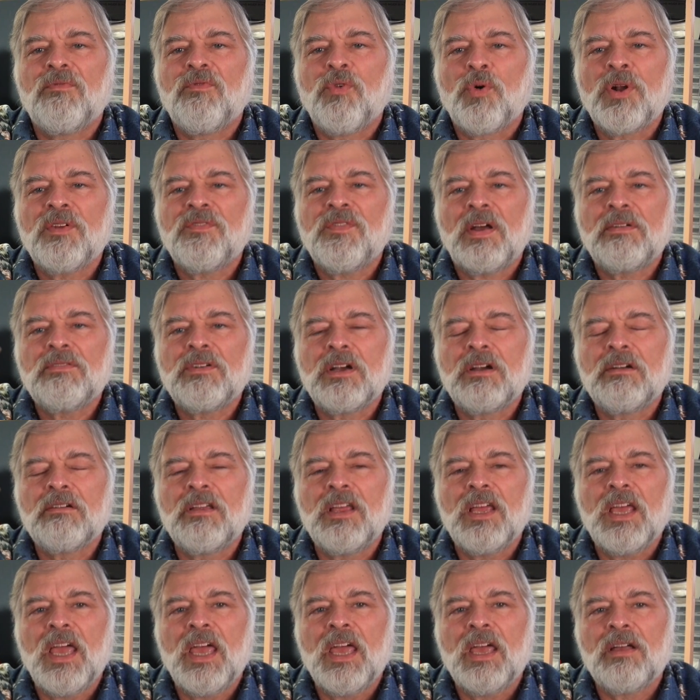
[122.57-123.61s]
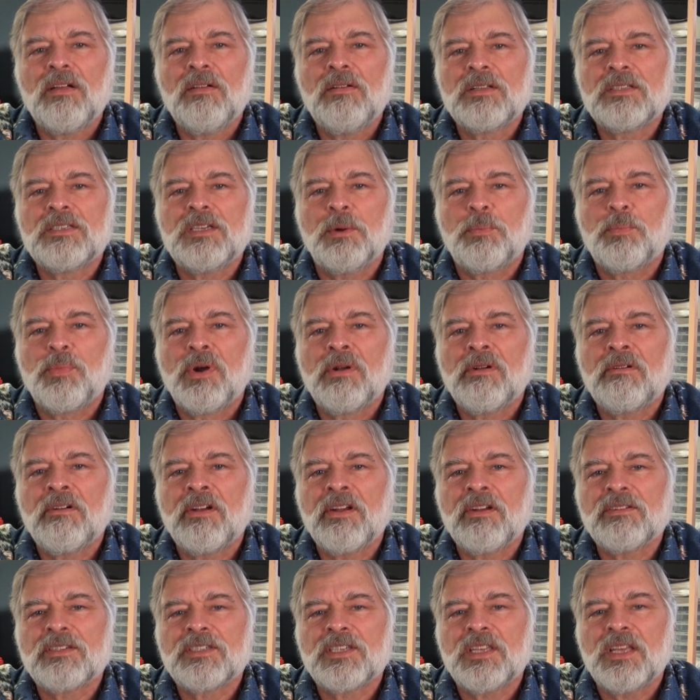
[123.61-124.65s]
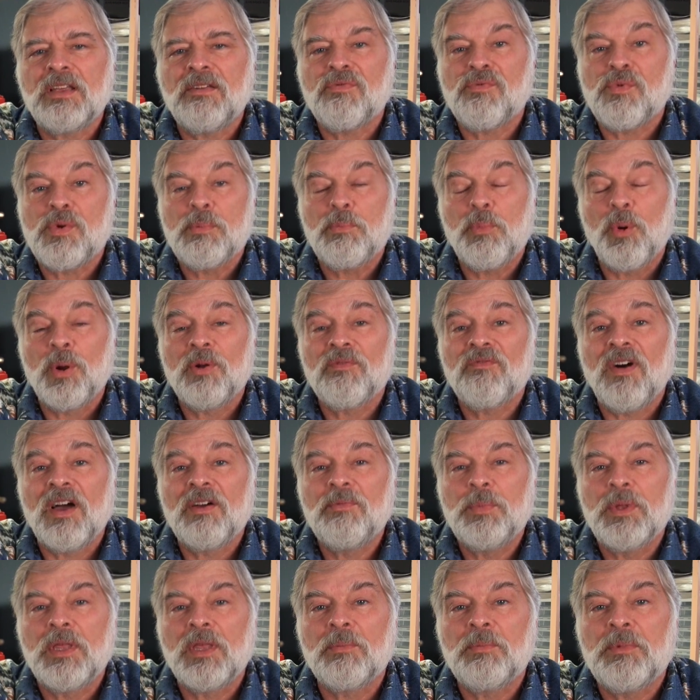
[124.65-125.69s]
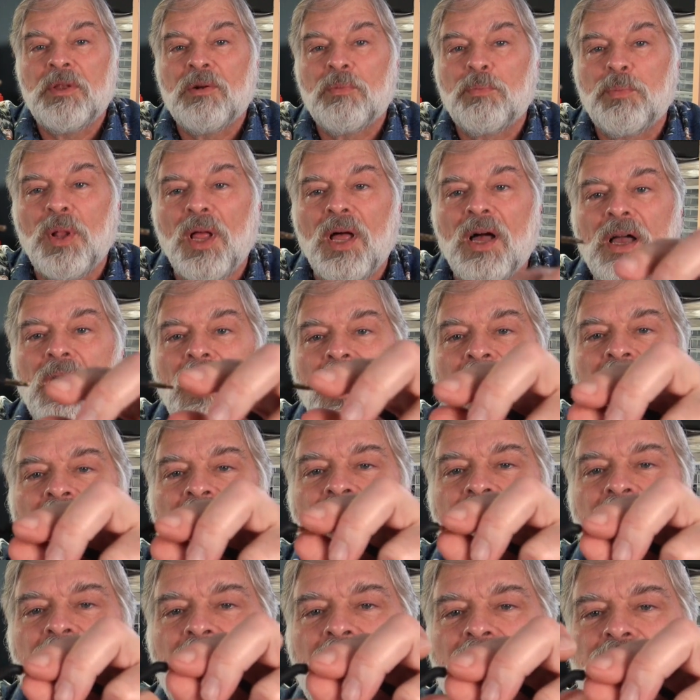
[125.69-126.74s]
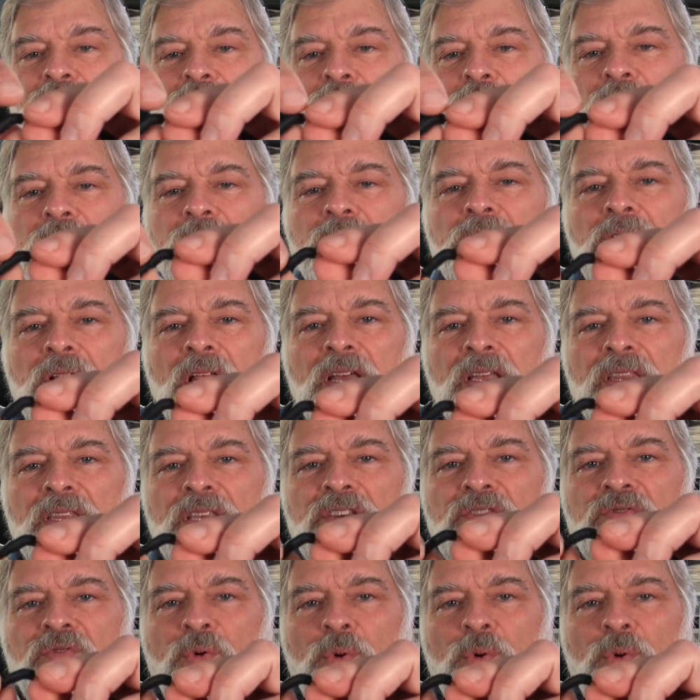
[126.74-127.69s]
45 degree angle tip ring ring sleeve 3.5 millimeter plug and I sure do like these